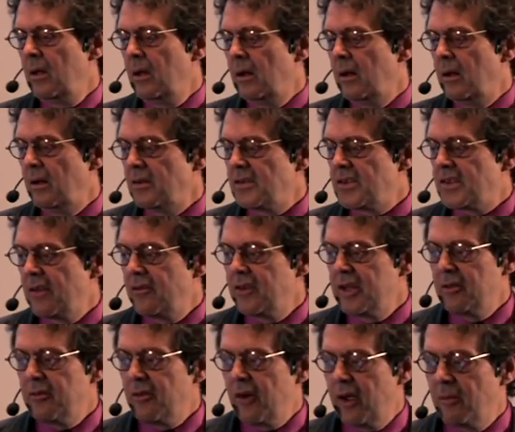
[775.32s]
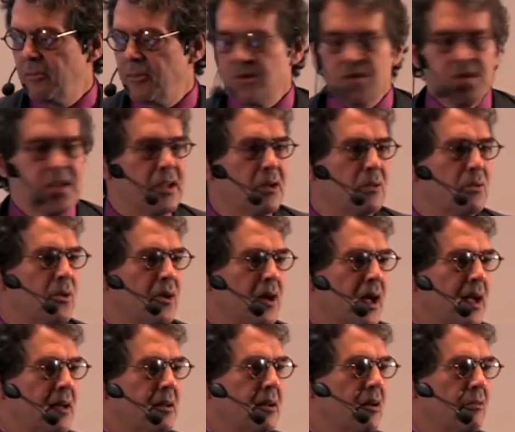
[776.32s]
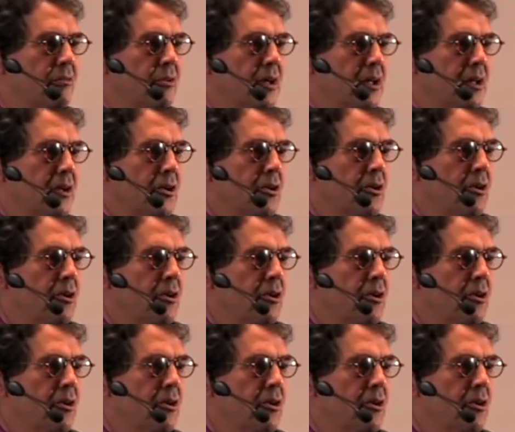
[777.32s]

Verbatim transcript: uh, 75% were not covering their